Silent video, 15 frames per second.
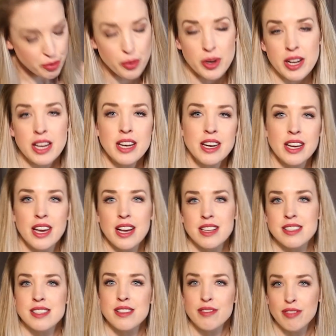40
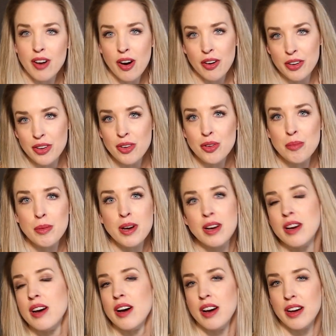indicates the volume
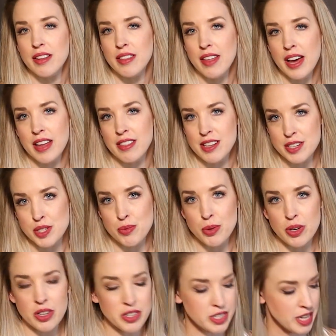that this
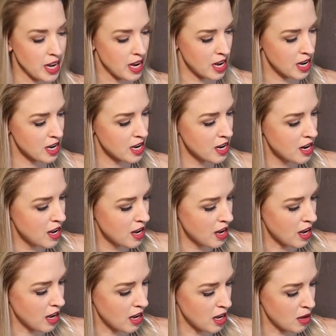will contain.
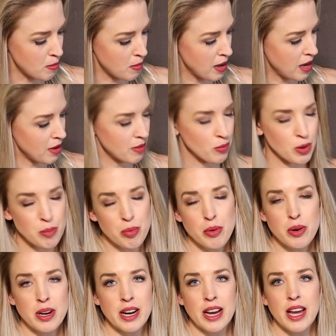At one
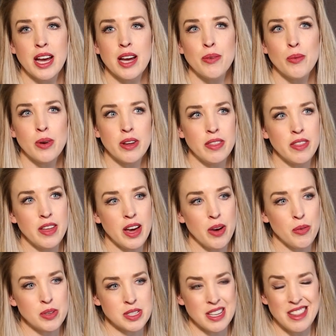point I had one
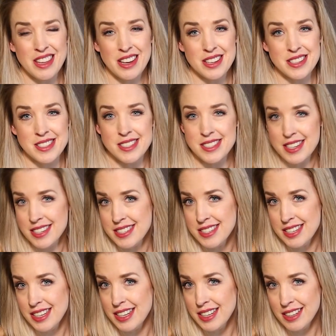that was, I think, a
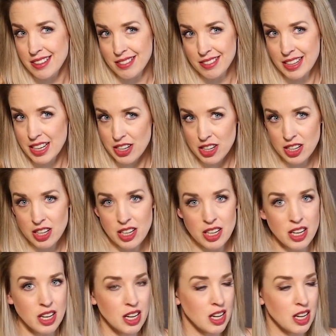60-liter